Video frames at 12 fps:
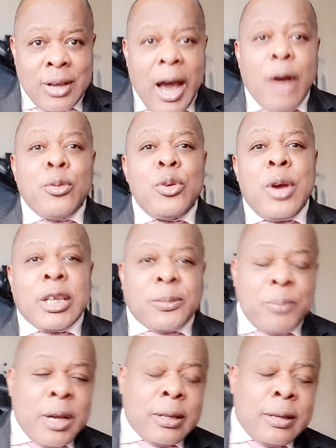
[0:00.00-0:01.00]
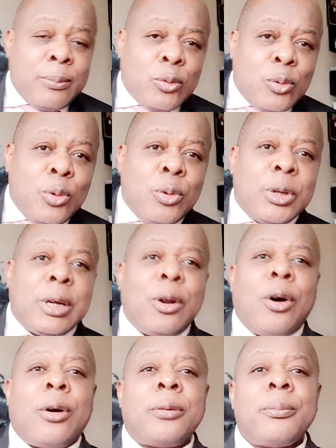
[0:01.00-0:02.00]
how do you expect them to know the
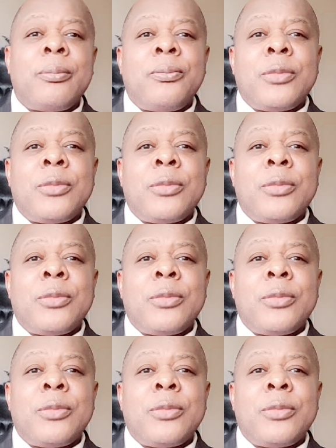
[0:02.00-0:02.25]
law?